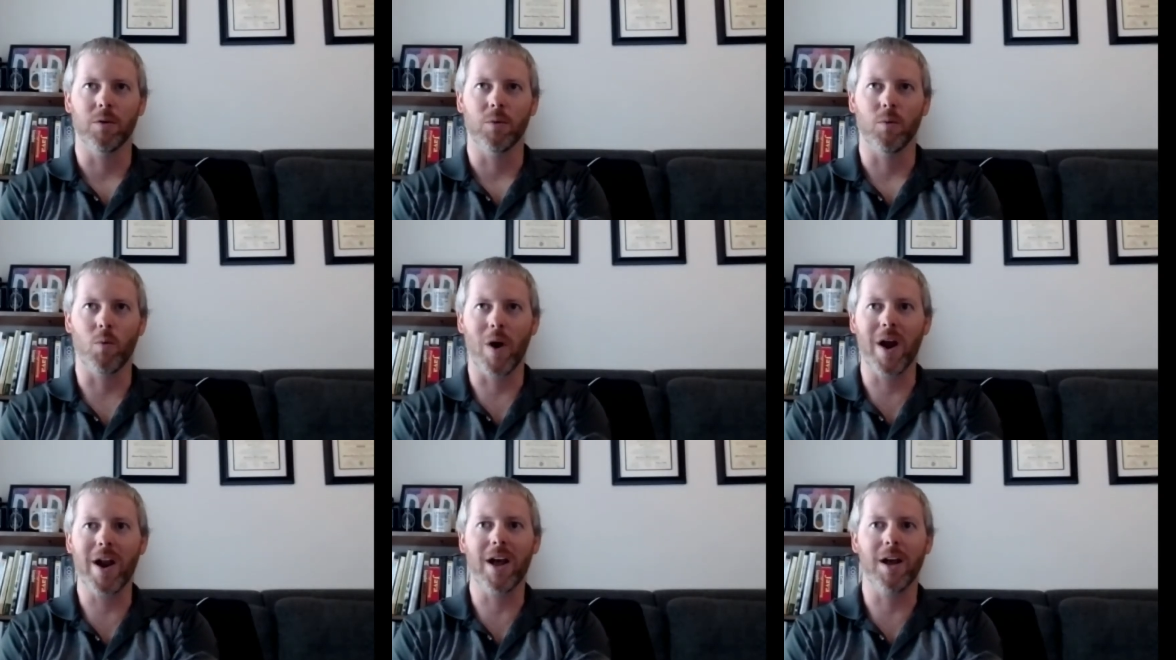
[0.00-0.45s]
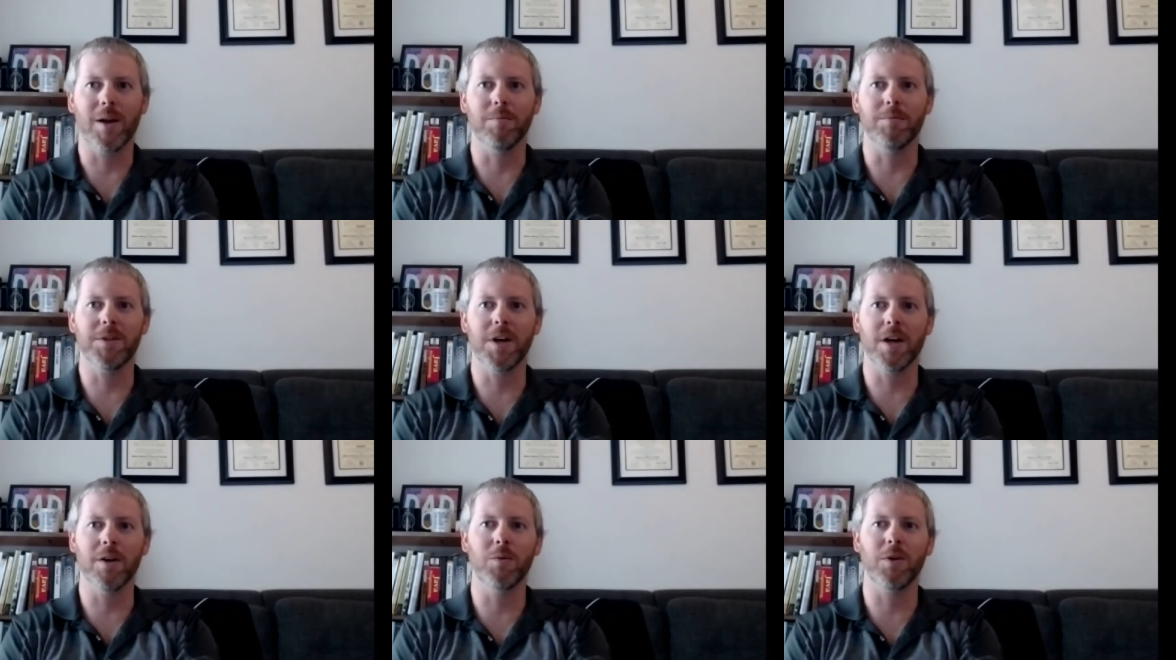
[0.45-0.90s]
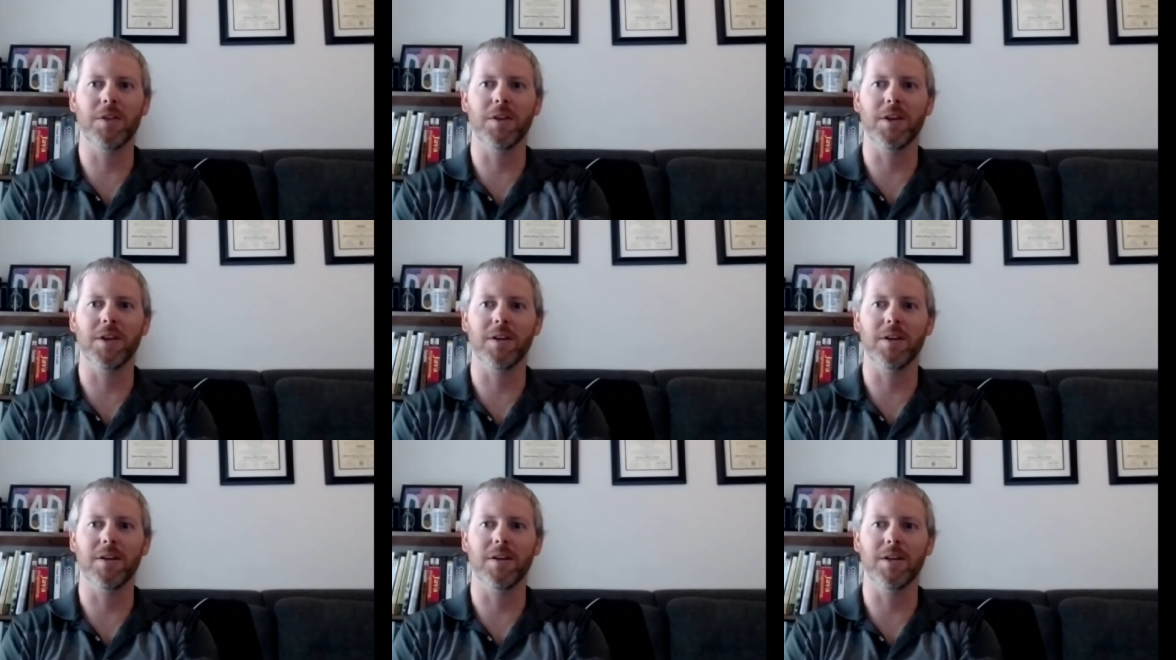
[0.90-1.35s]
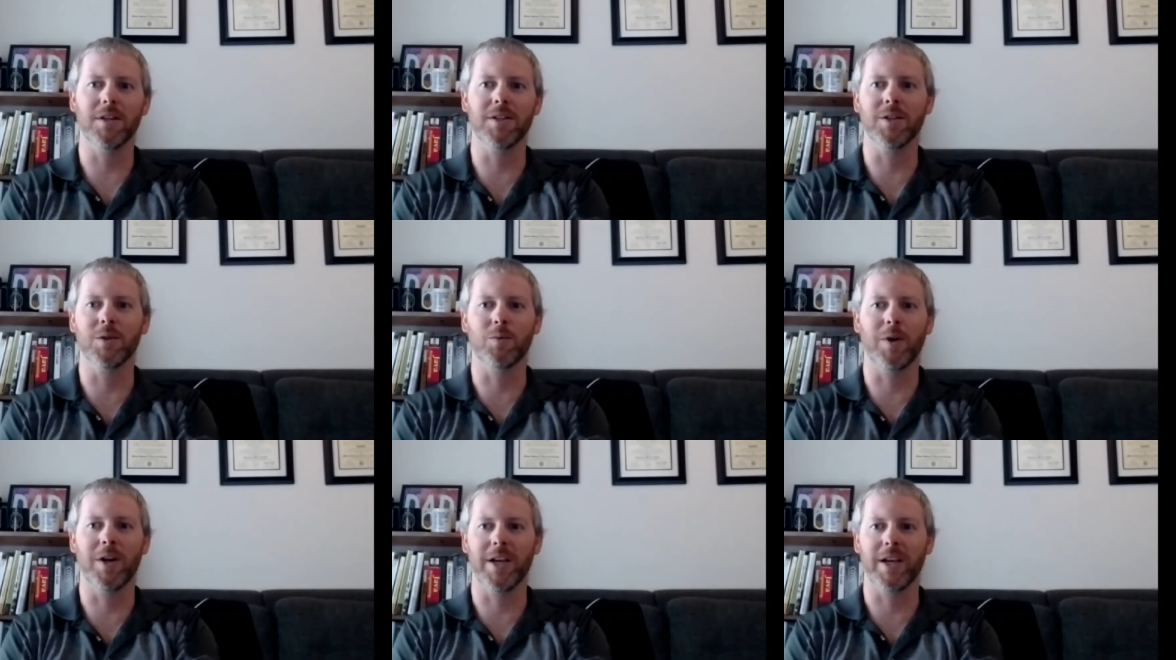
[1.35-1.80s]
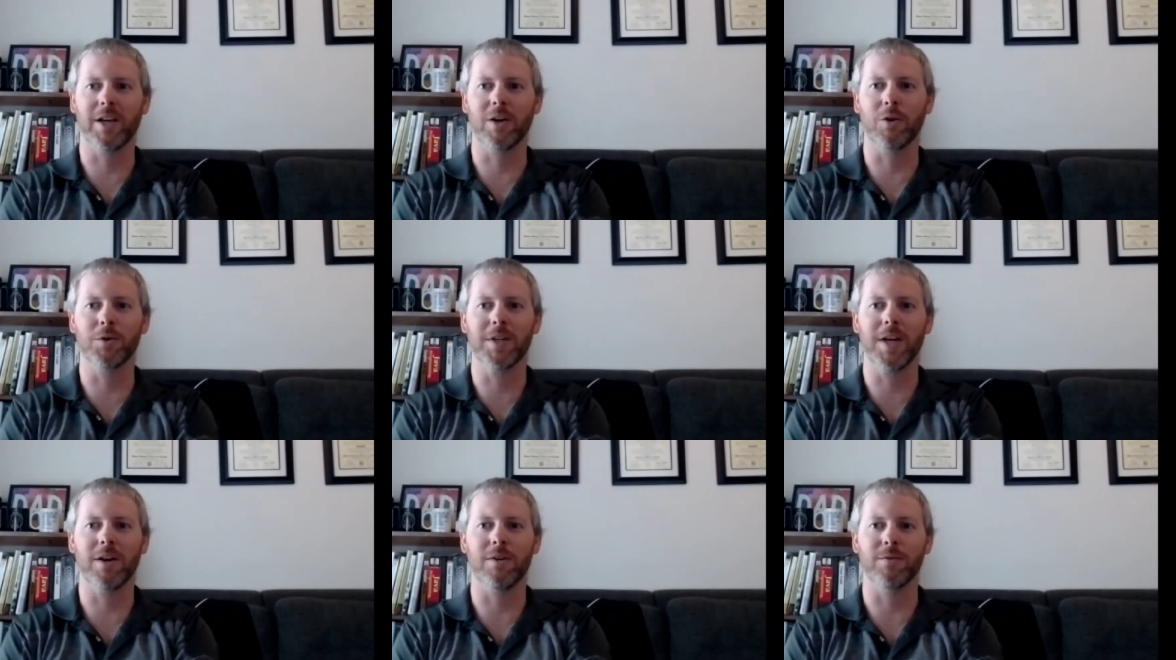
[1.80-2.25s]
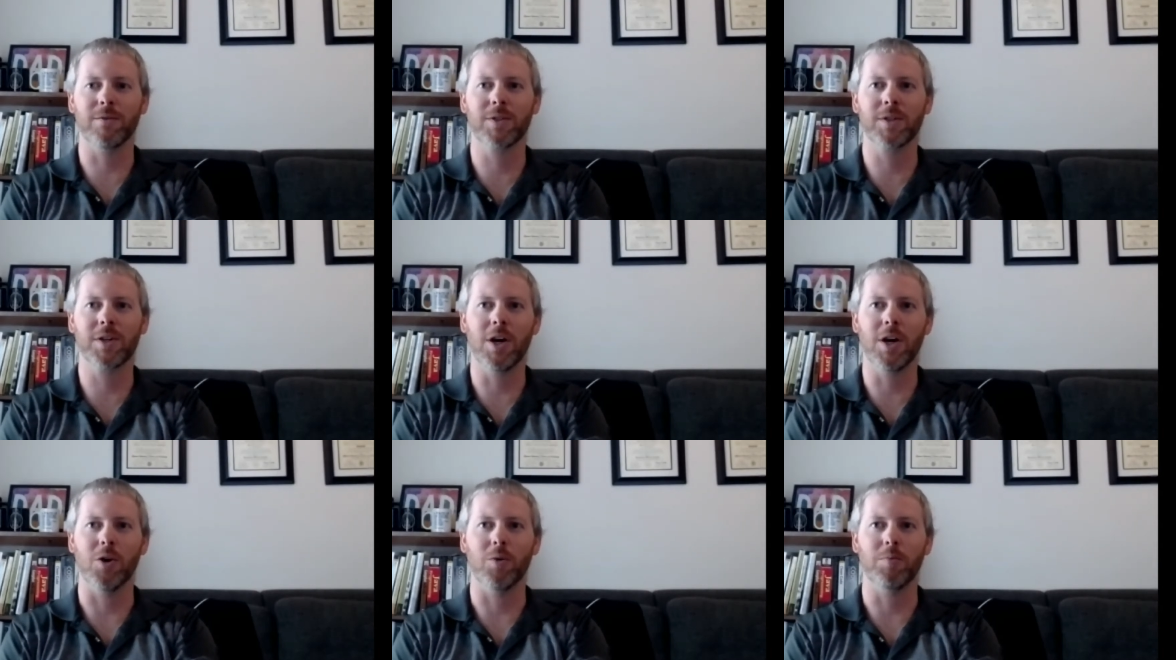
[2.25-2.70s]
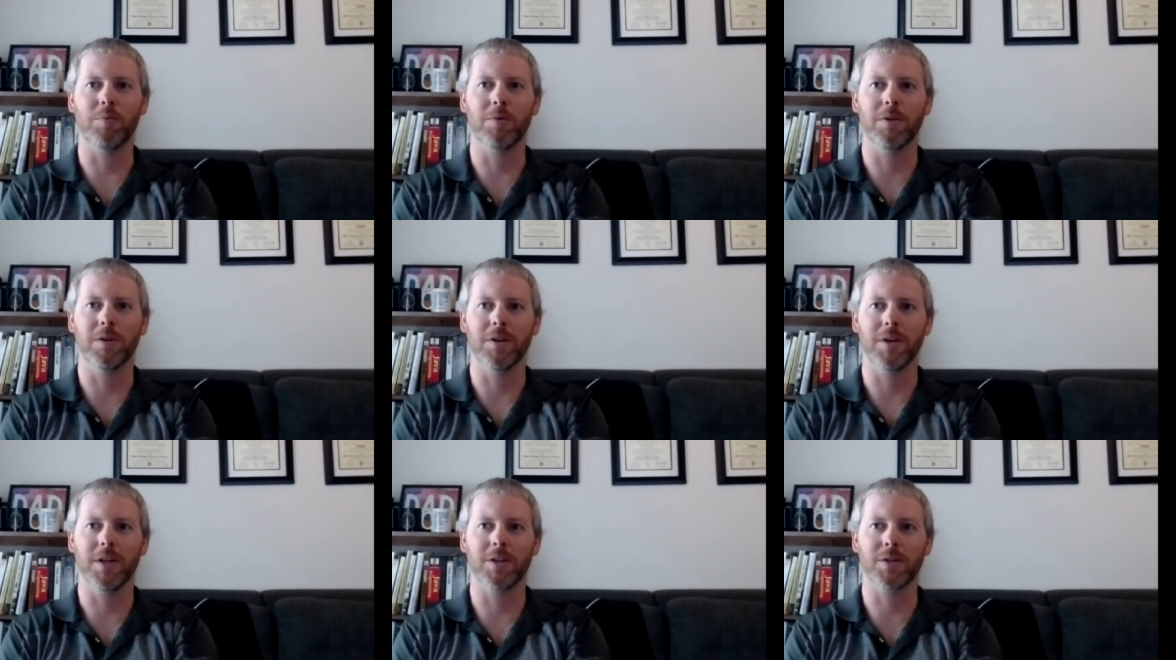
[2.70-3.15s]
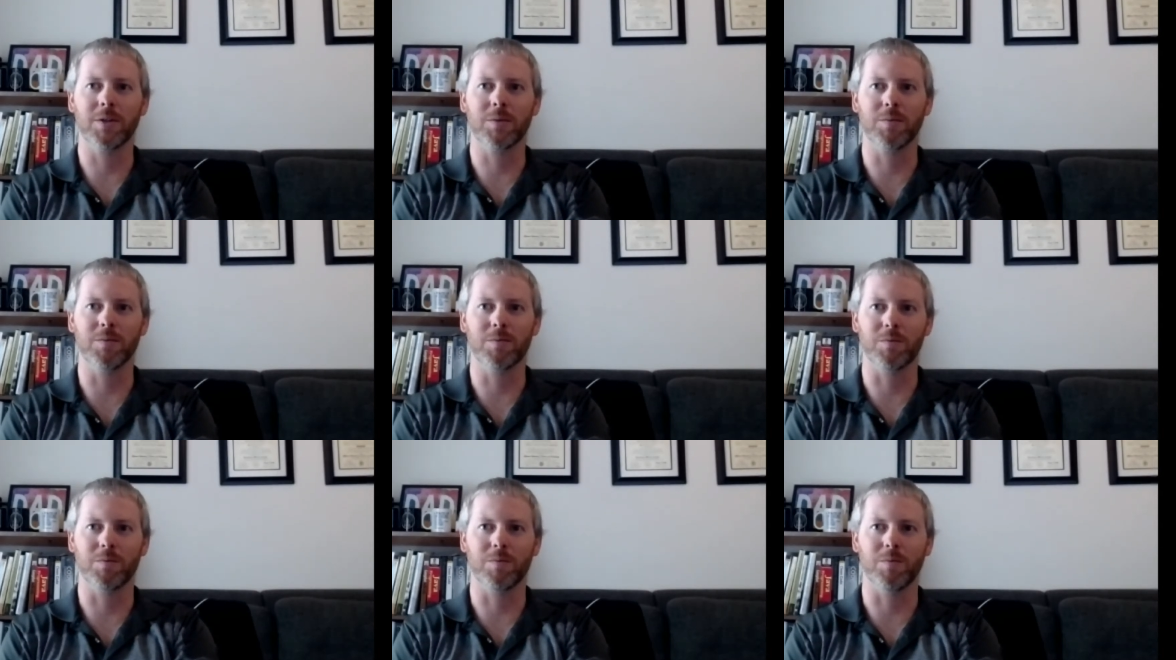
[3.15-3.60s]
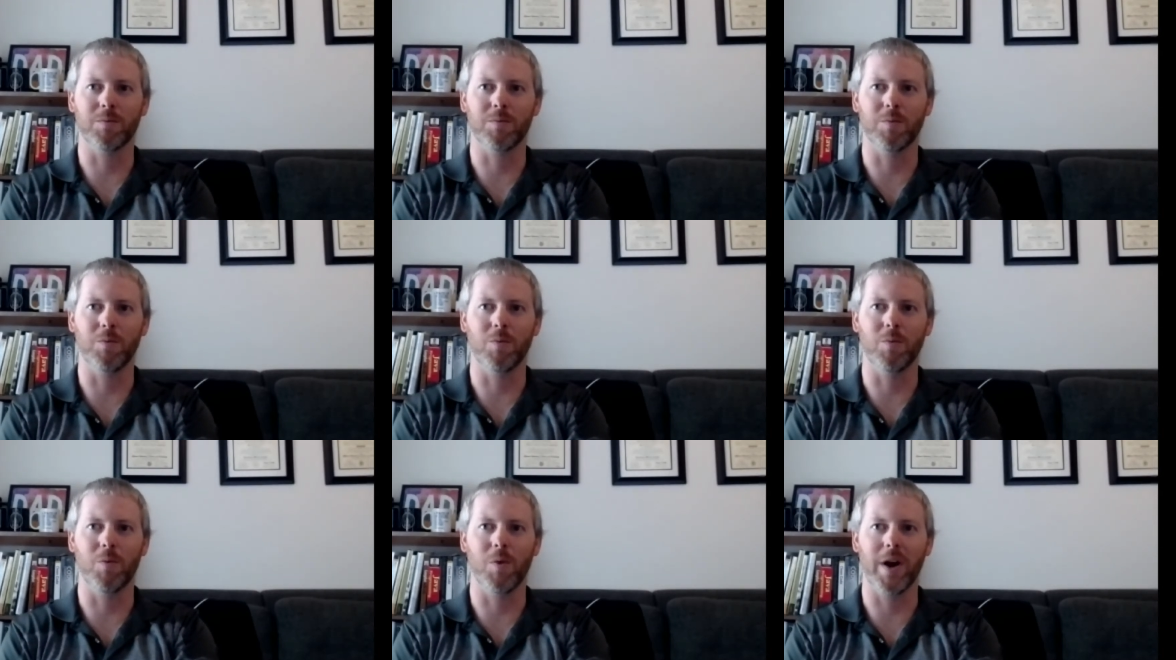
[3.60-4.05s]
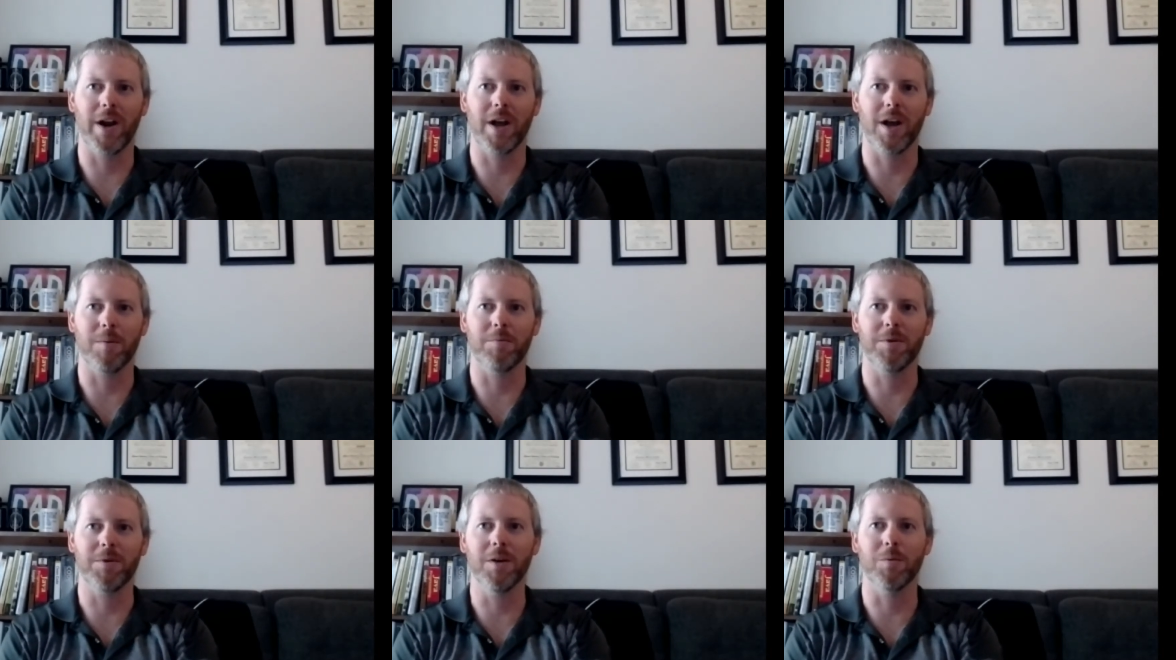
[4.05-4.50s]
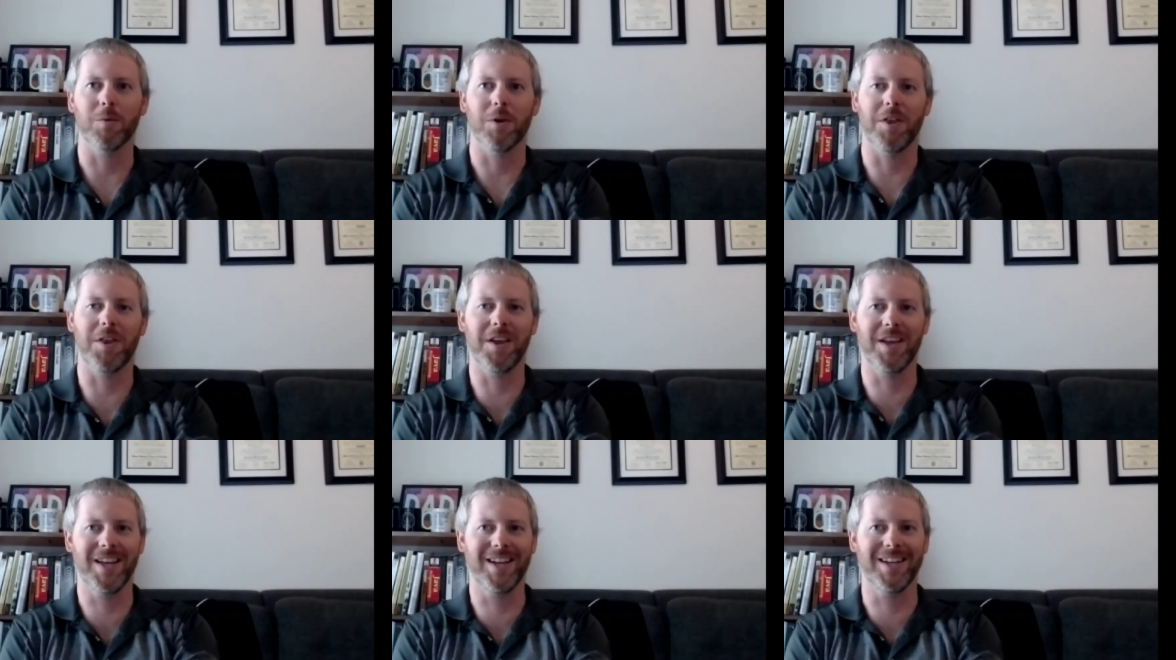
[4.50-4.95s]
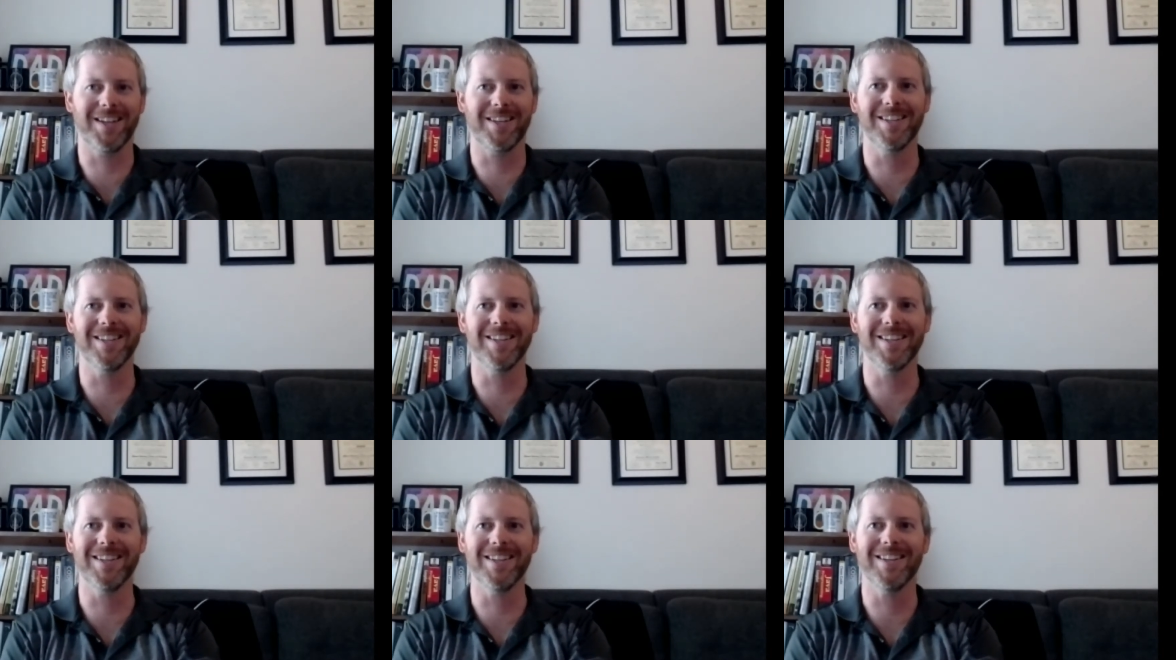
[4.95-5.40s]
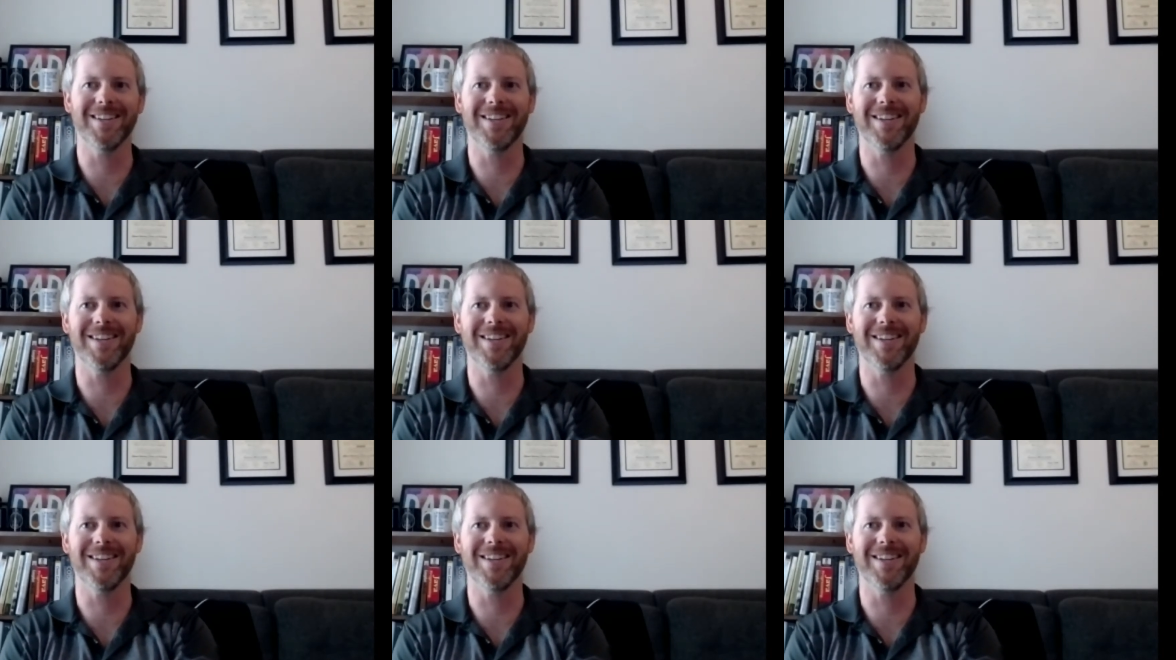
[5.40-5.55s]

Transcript: when I'm done with it isn't when it goes out of scope. It's when I'm done with it.